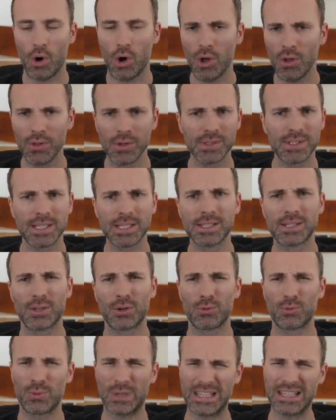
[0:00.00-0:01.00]
all those things
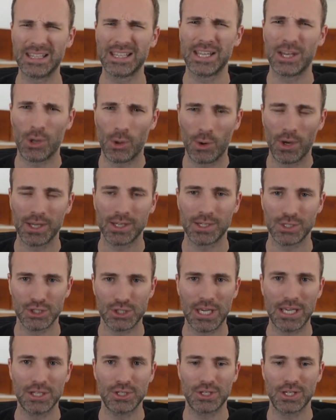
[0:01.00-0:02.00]
that are really annoying to
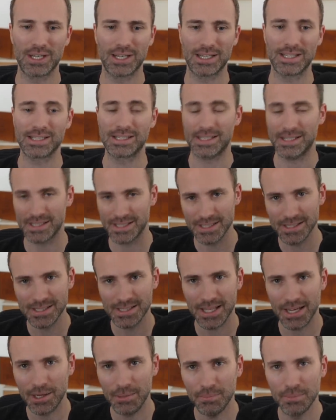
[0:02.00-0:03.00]
change in an existing
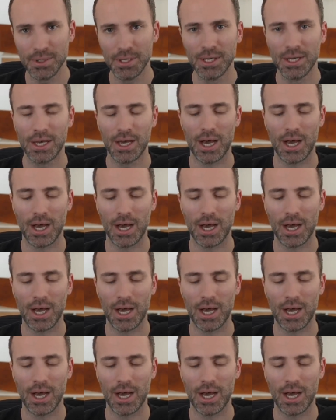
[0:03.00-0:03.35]
setup.